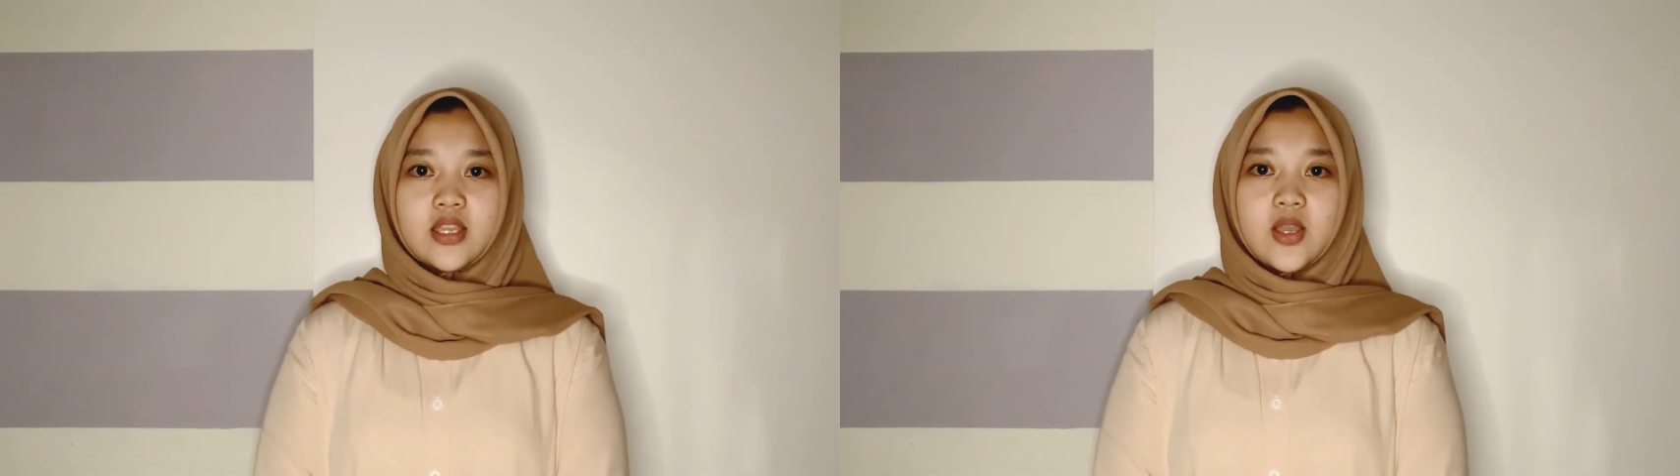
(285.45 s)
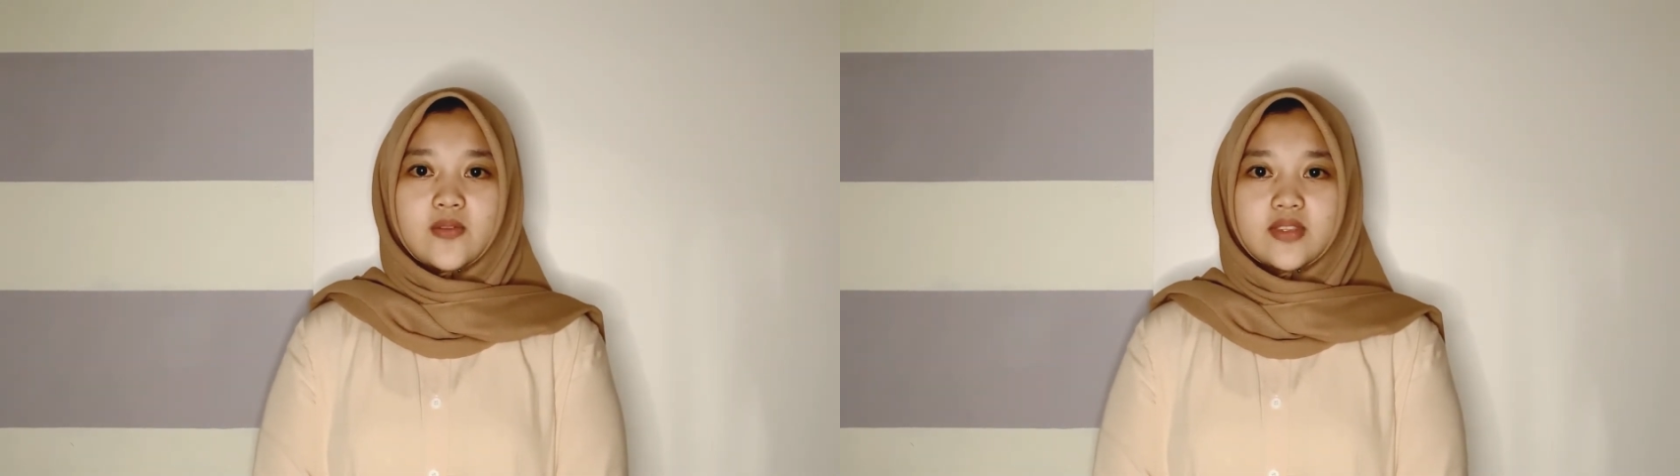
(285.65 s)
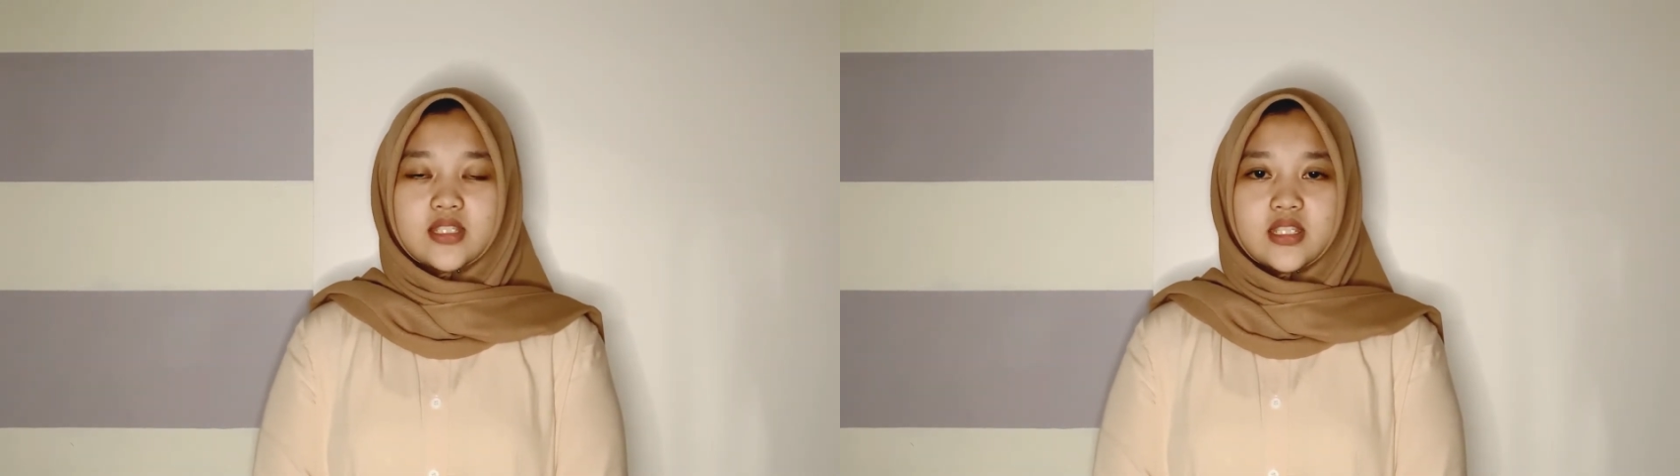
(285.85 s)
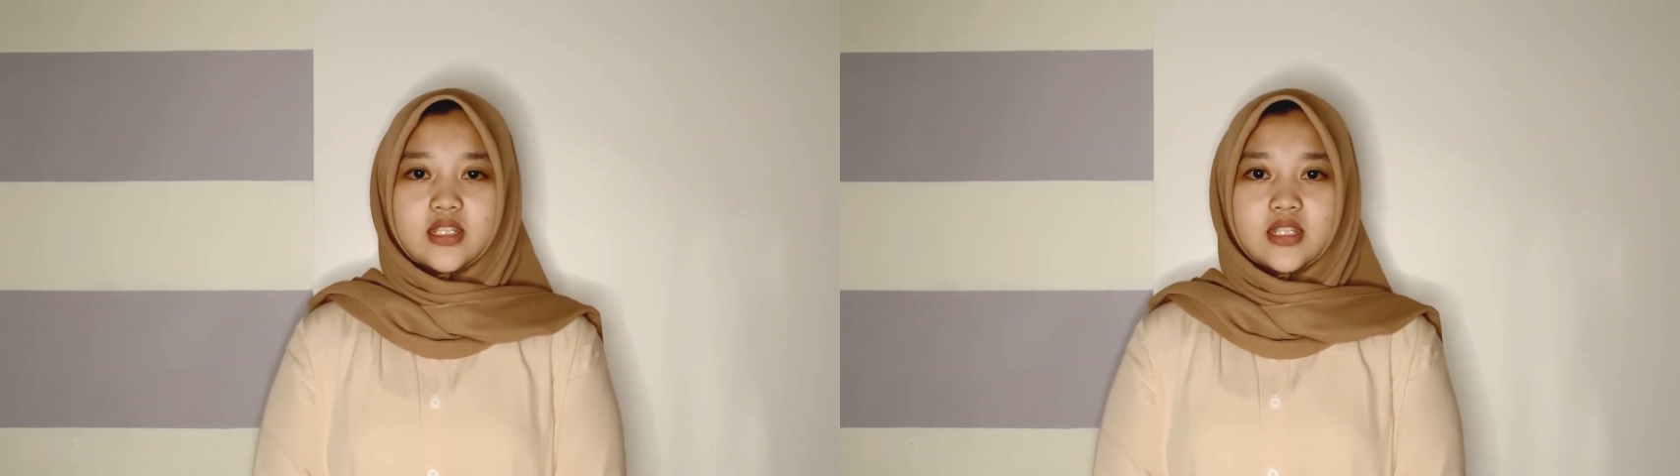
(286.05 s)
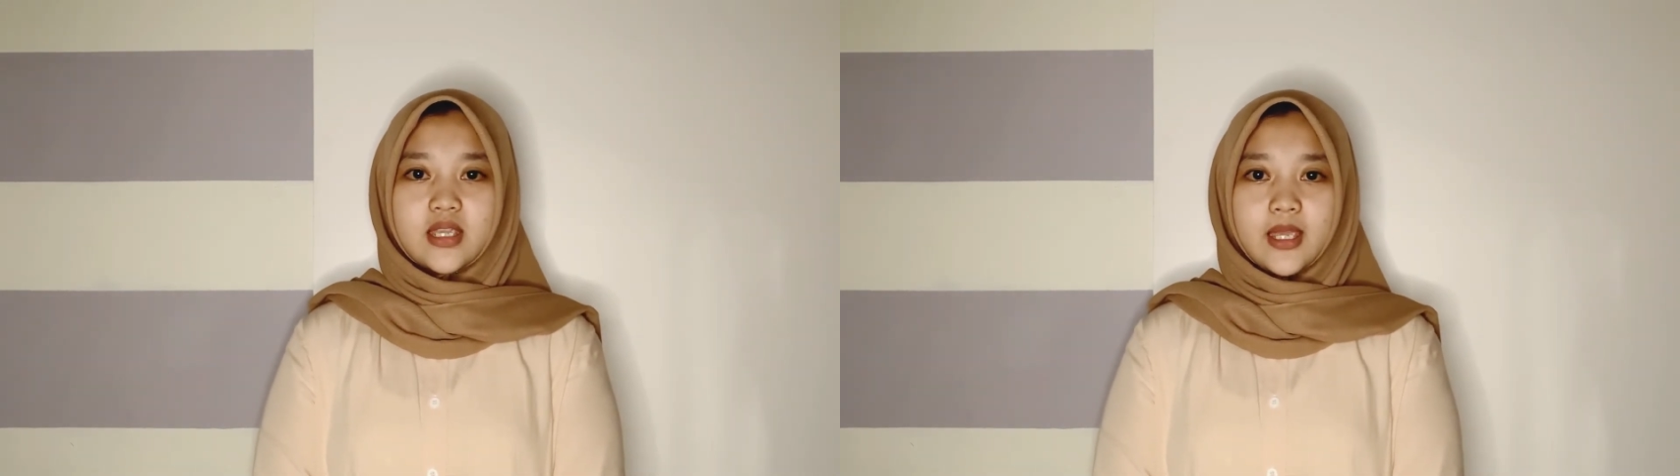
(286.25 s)
with
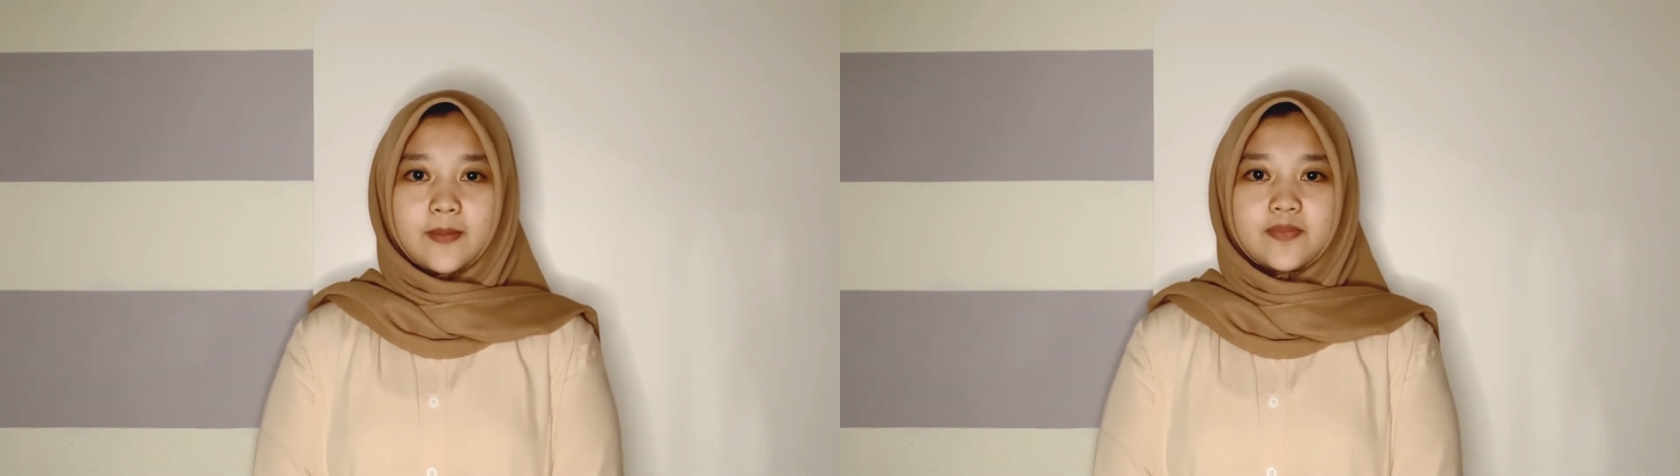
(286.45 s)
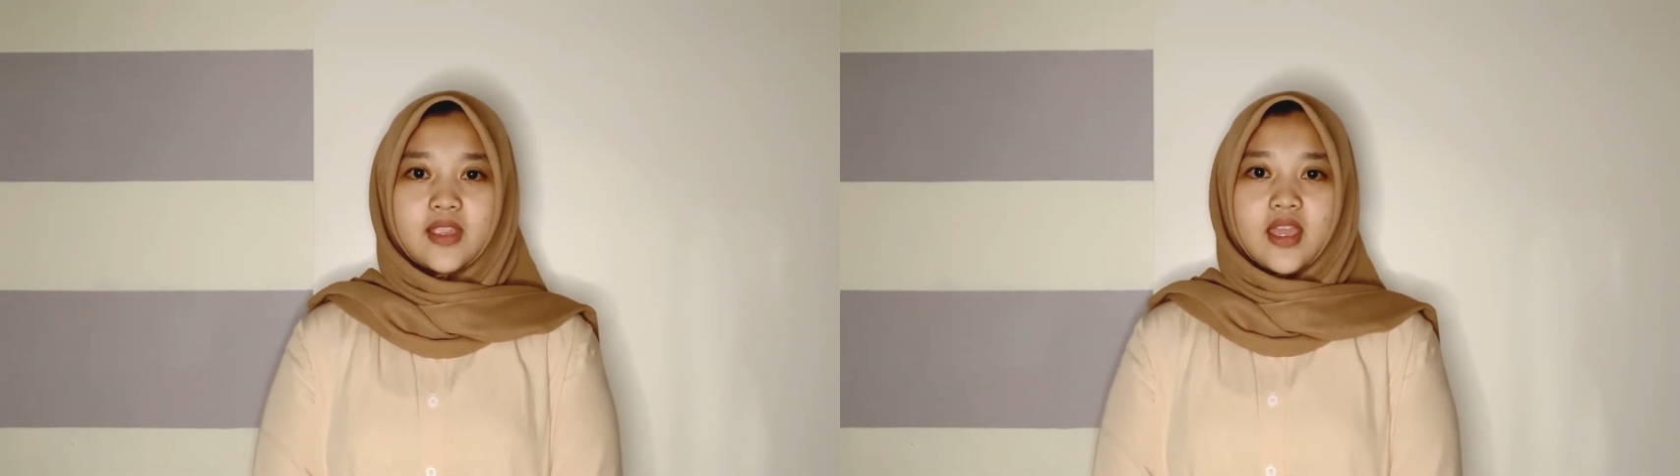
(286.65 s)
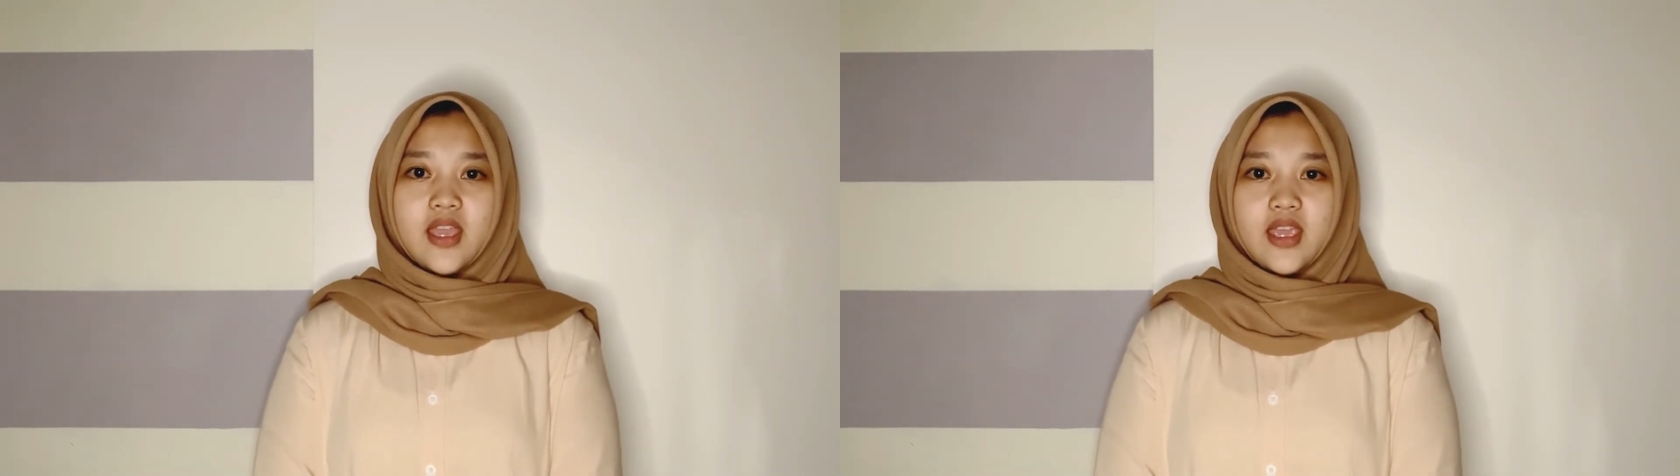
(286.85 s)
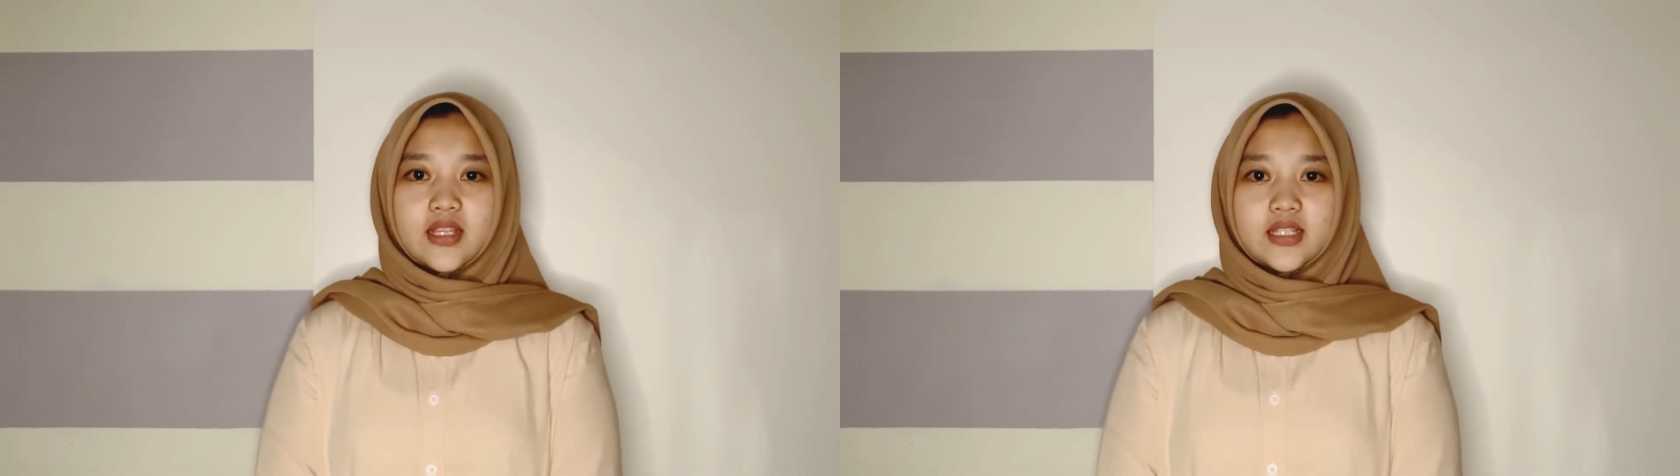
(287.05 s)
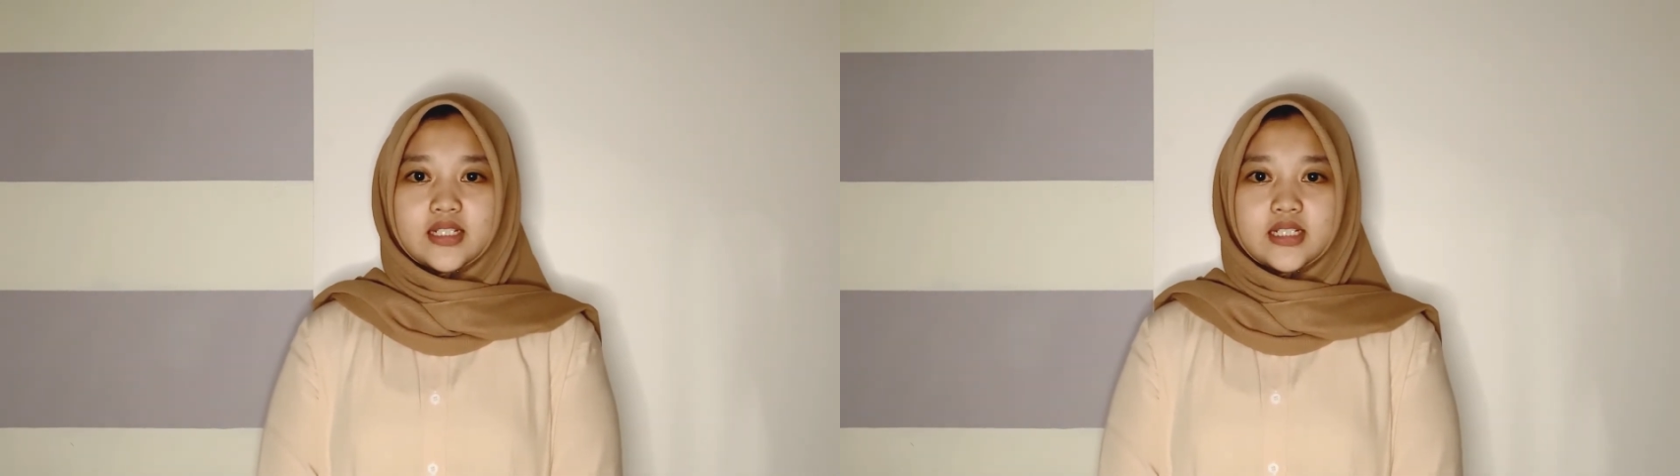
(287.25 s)
GDM had
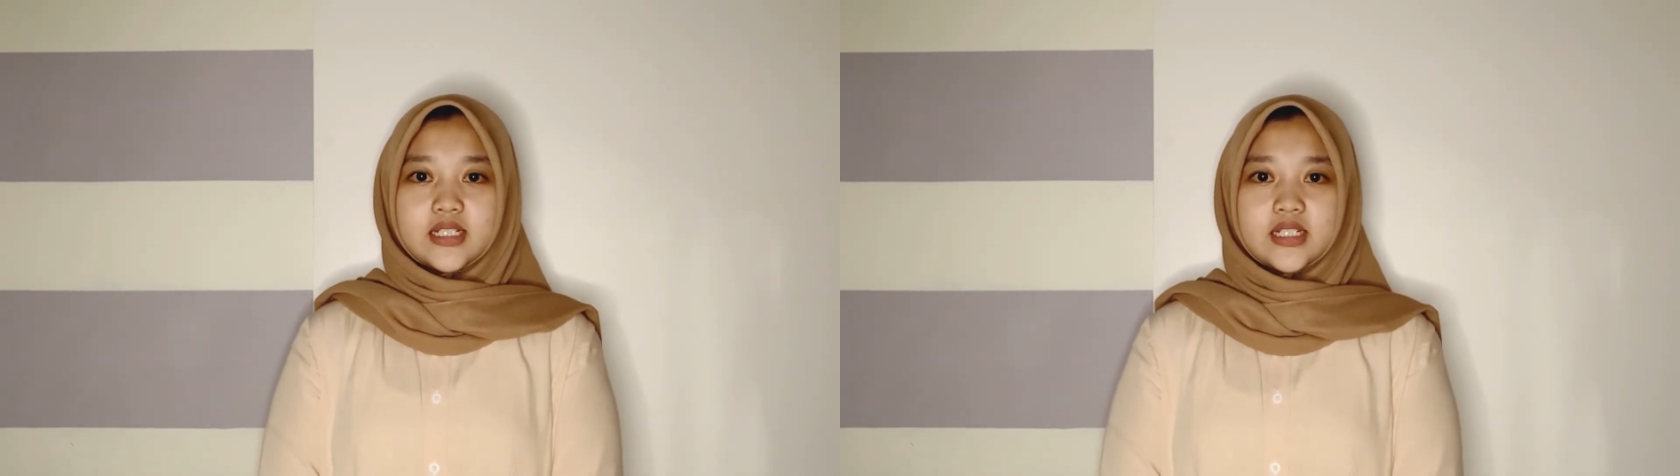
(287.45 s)
a